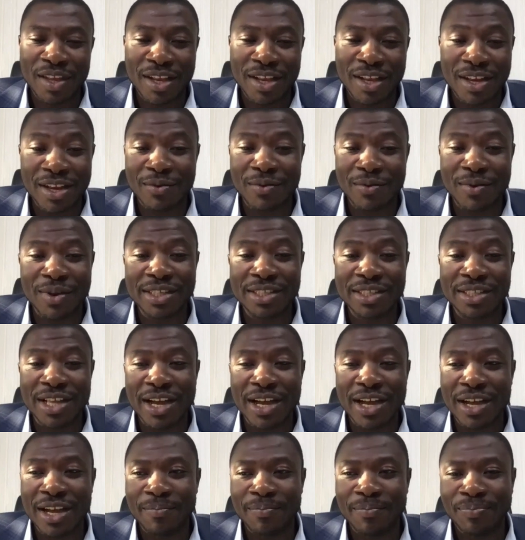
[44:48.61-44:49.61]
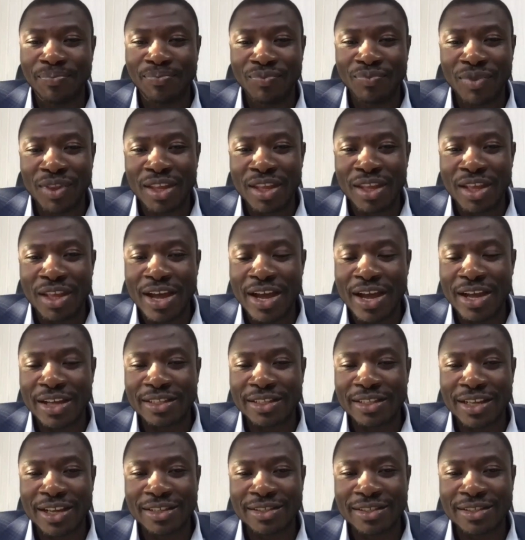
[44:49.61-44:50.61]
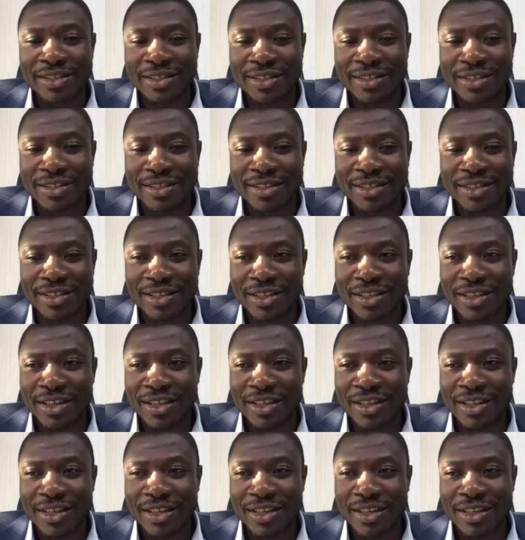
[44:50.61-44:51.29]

and the rest are taxes.